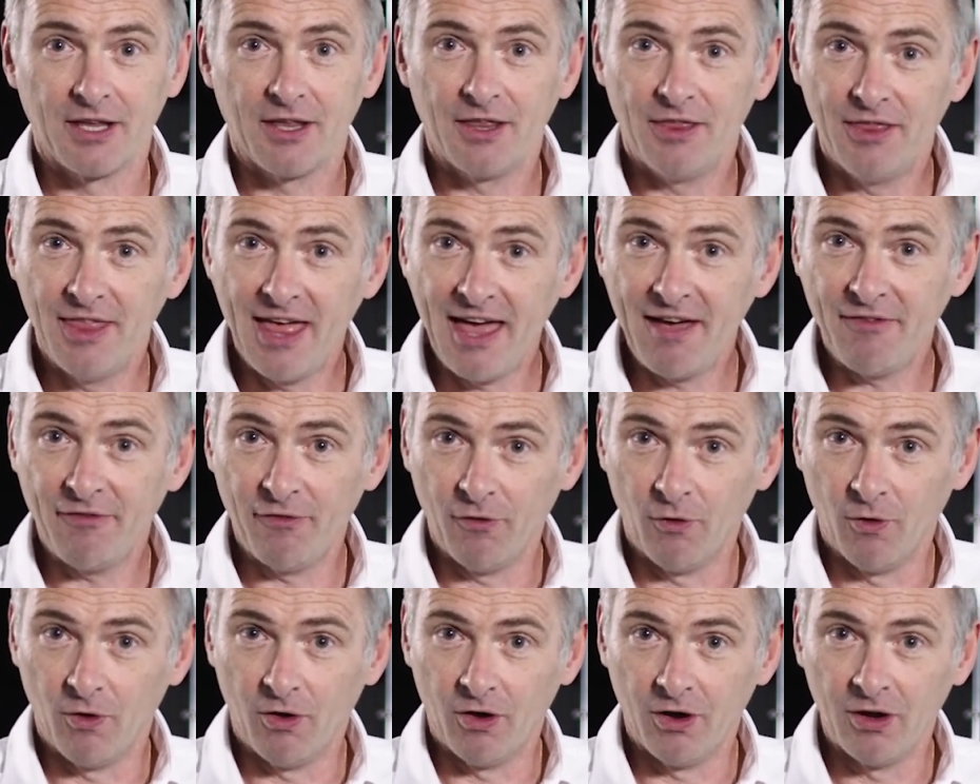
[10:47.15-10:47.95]

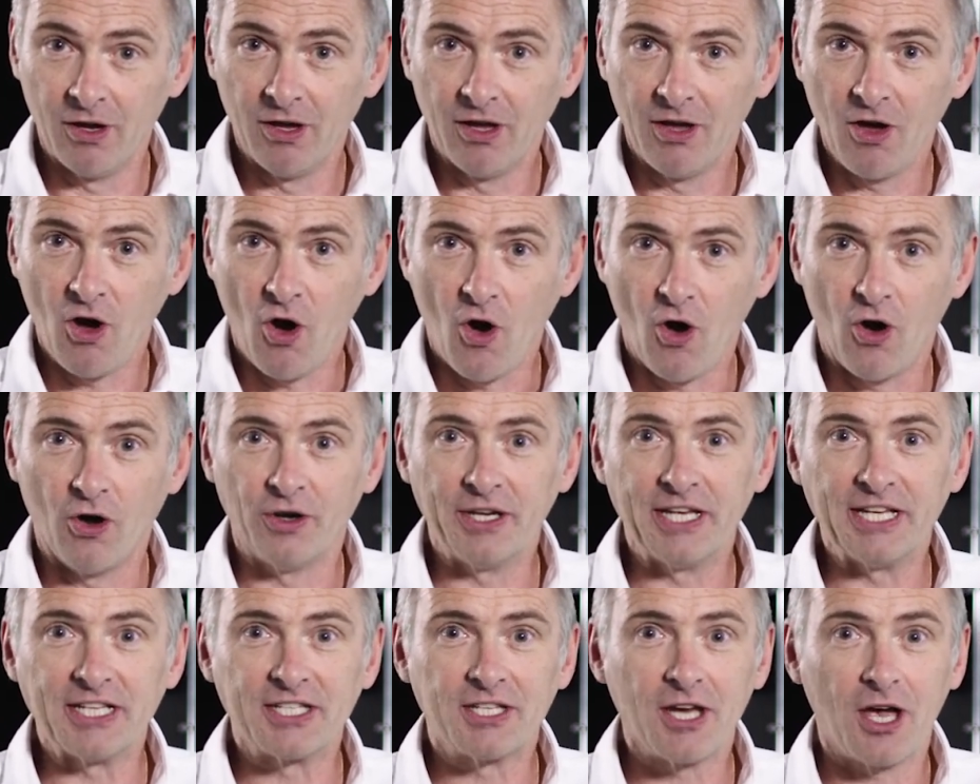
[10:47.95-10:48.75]
Therefore, on
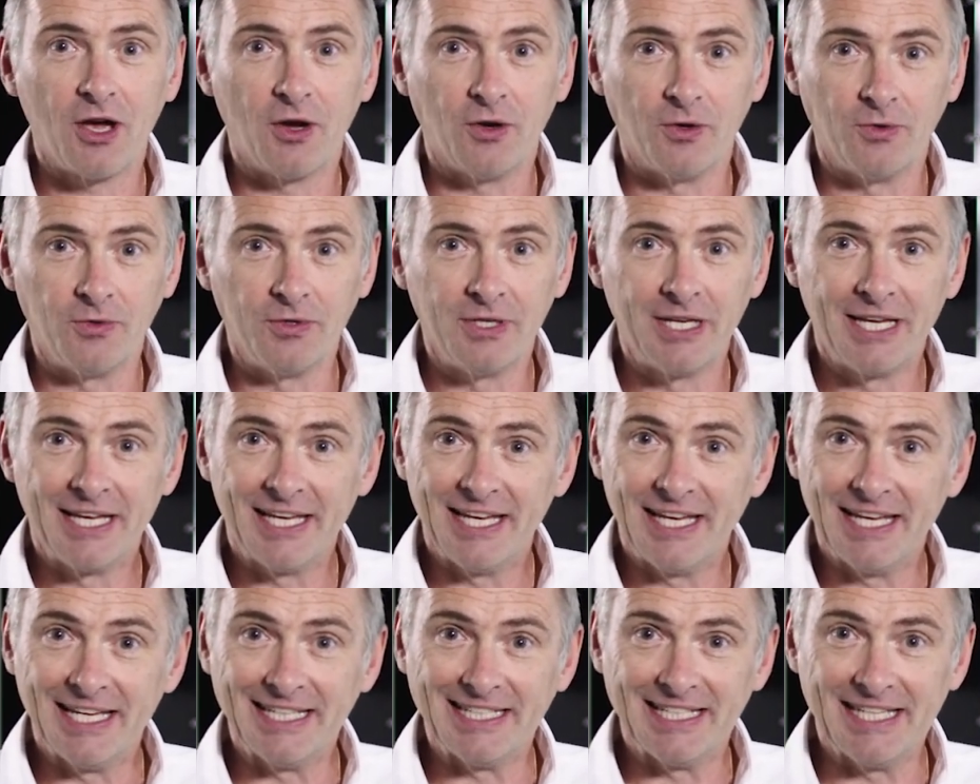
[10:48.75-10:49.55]
its own,
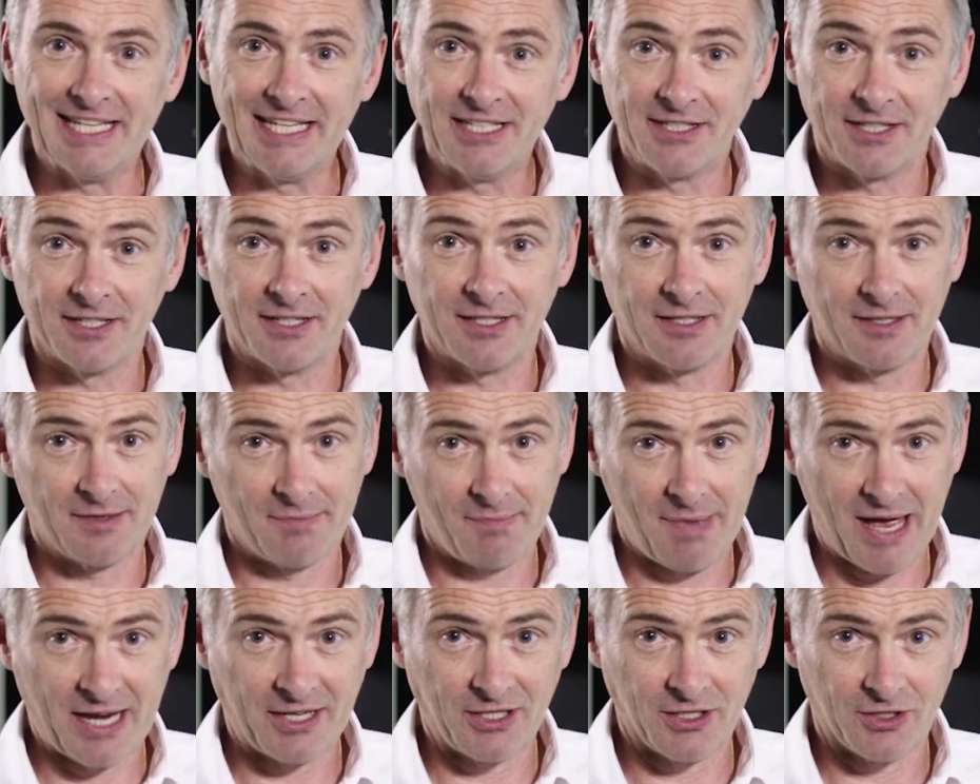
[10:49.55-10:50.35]
it isn't
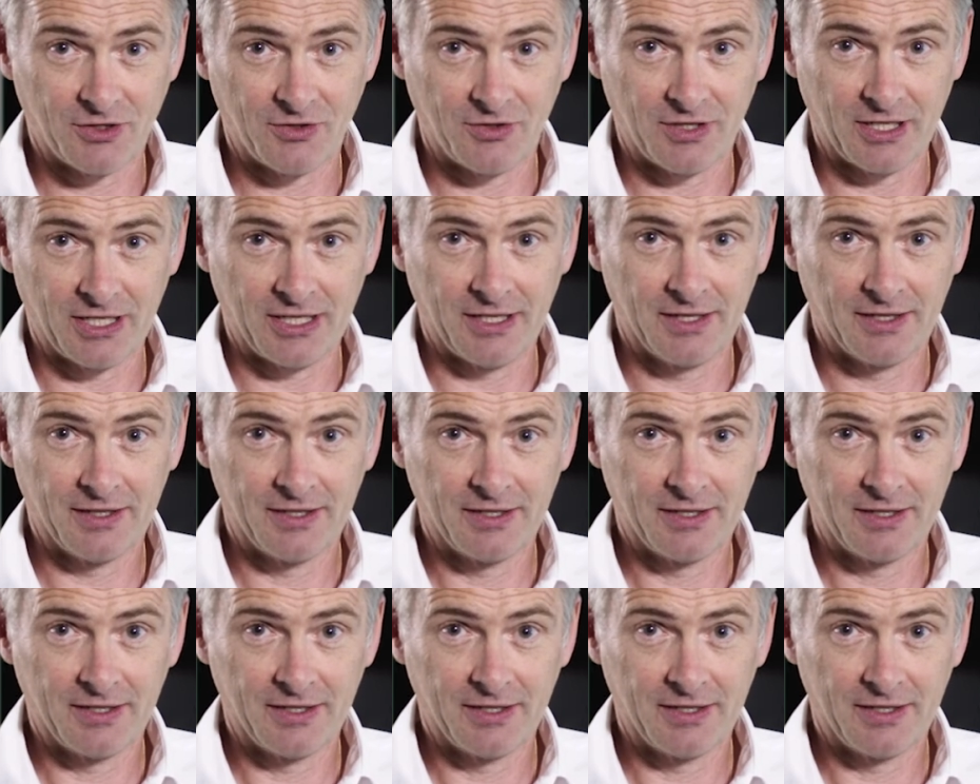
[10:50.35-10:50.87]
mandatory.